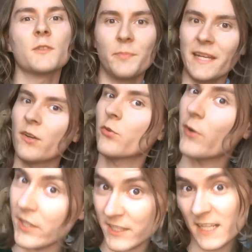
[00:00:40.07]
was being
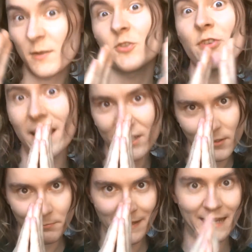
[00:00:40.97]
crushed in a
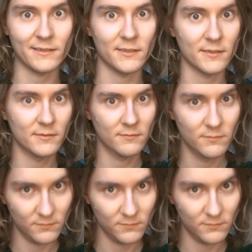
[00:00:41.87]
trash compactor.